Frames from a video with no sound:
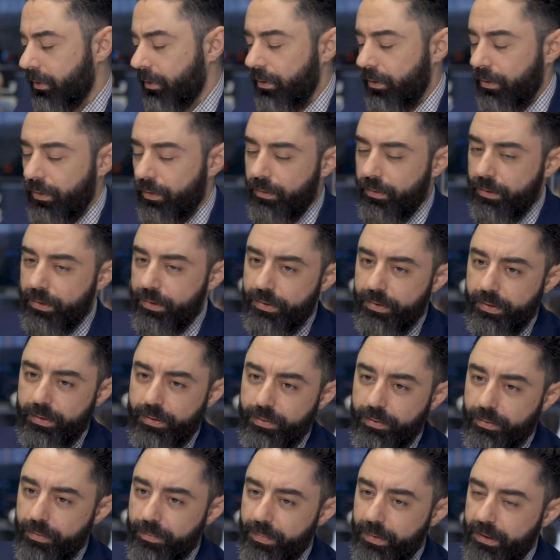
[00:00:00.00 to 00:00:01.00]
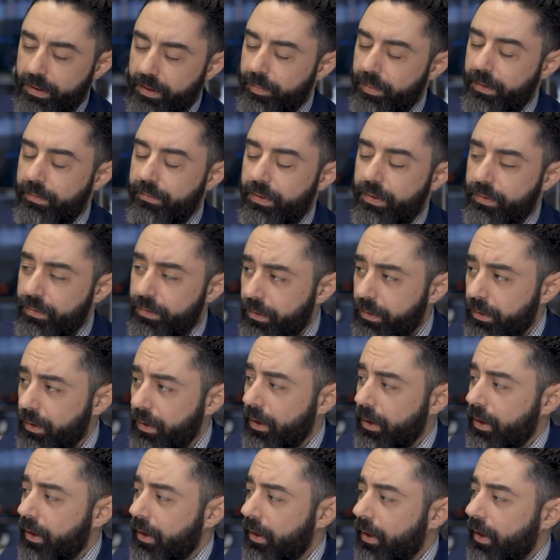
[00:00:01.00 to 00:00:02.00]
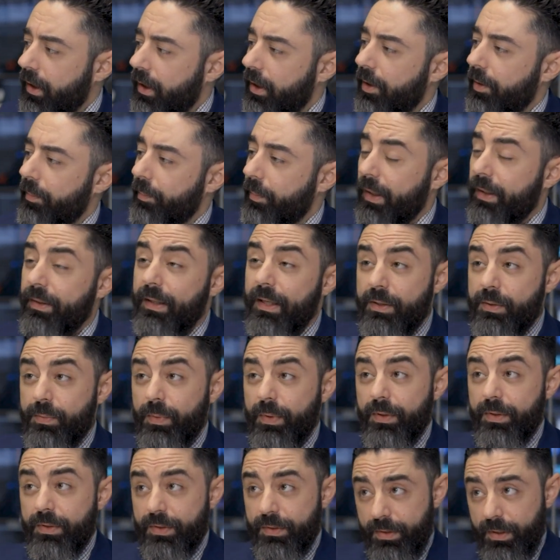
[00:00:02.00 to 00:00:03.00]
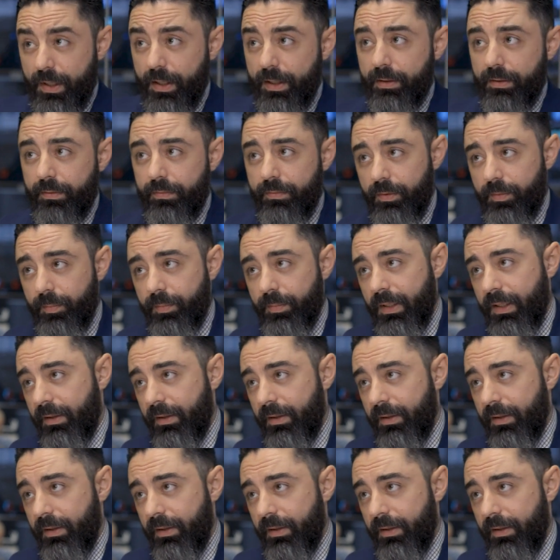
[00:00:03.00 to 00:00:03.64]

clock collision or PTPV2, but that's where it started from.